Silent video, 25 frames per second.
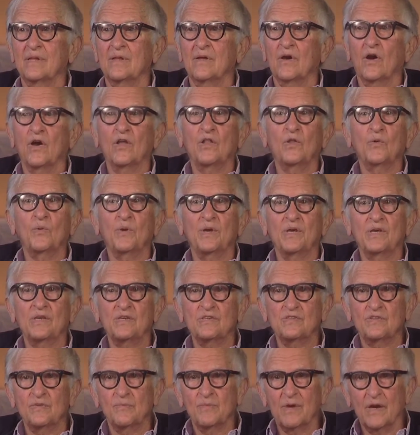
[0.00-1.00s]
all the way
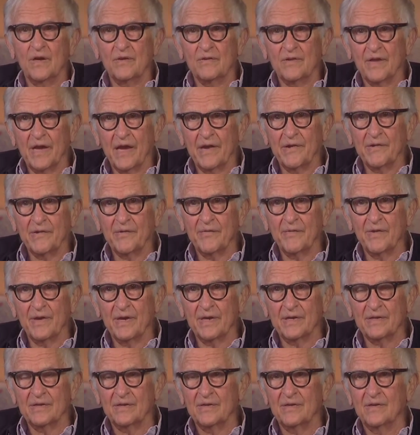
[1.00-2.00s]
east to Mount
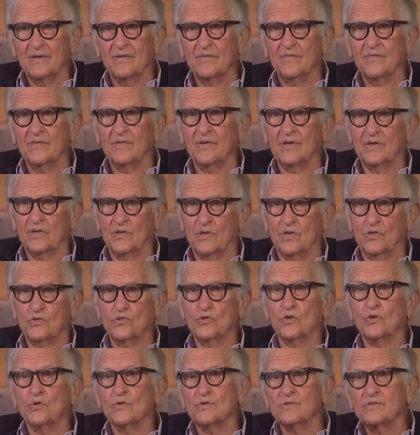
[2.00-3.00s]
Ararat, a, a
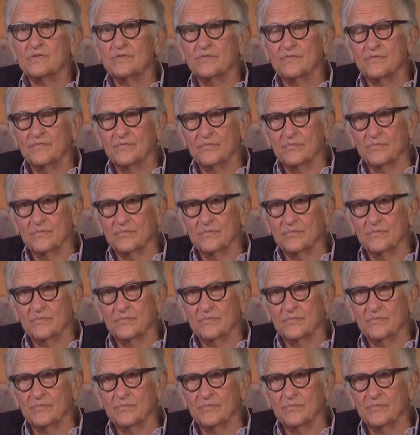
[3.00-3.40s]
tourist